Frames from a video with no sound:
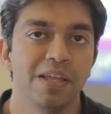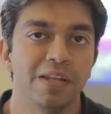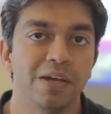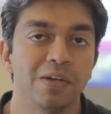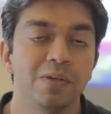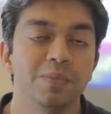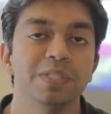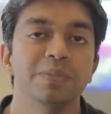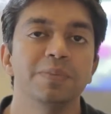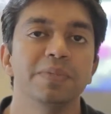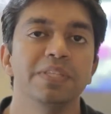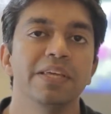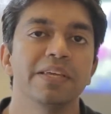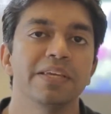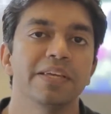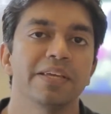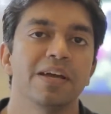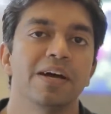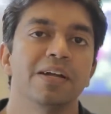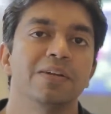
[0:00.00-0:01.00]
Now you must be
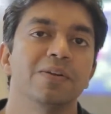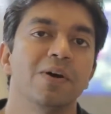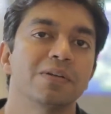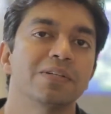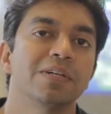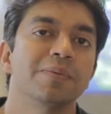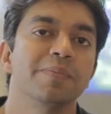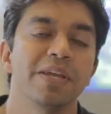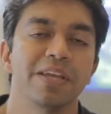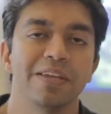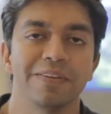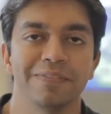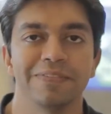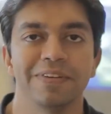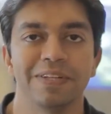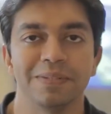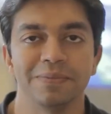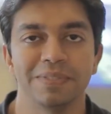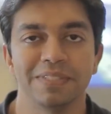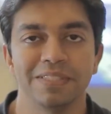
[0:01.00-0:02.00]
thinking, a doctor making
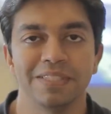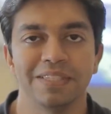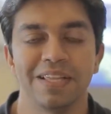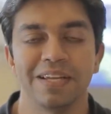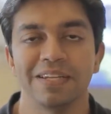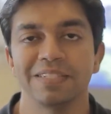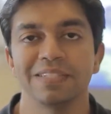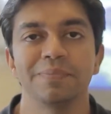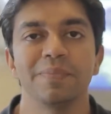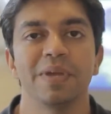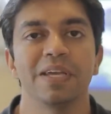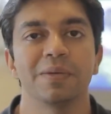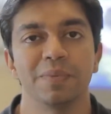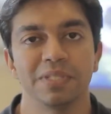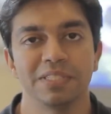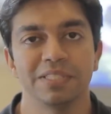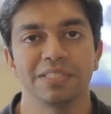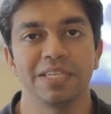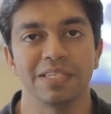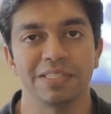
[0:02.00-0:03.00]
films, that doesn't make
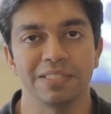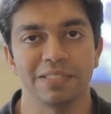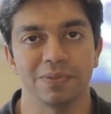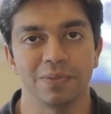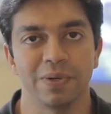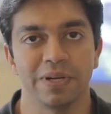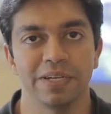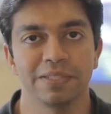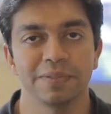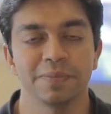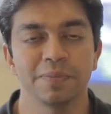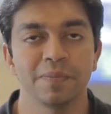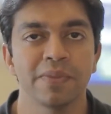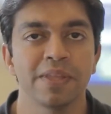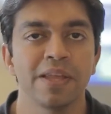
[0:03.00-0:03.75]
much sense, right?